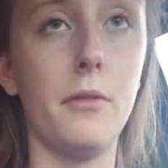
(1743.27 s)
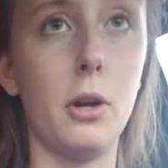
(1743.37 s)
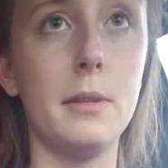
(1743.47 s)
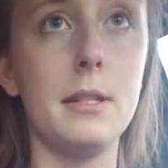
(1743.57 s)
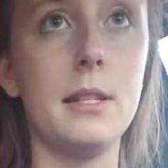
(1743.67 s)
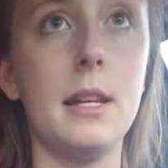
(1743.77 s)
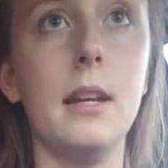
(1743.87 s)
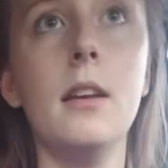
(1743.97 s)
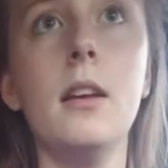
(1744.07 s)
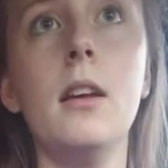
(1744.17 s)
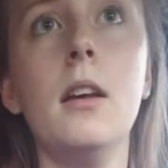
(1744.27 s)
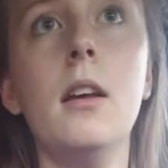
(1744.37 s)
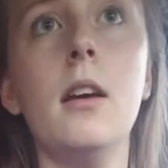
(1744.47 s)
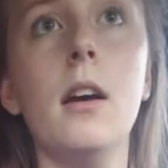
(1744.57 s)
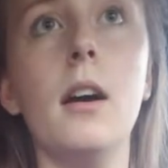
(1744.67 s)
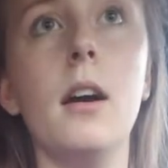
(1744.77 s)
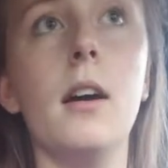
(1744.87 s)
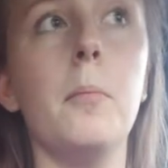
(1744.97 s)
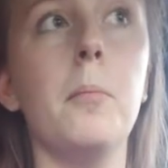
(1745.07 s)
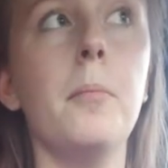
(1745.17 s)
pharmacy
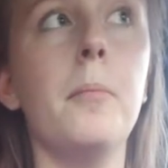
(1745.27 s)
a